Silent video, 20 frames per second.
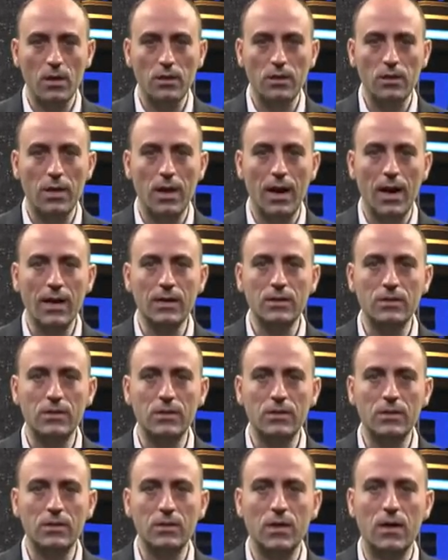The
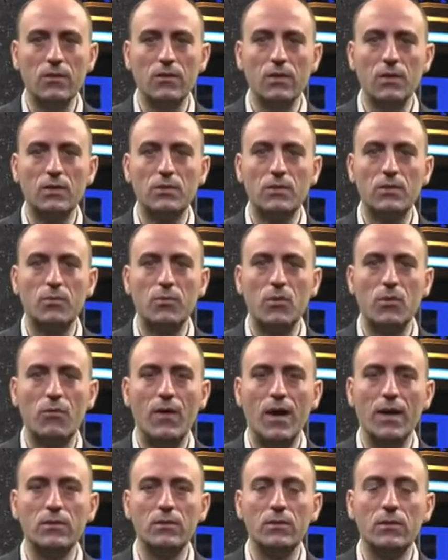IEC standards
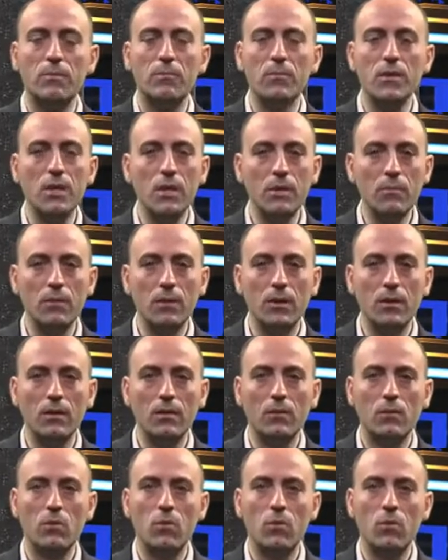provide the minimal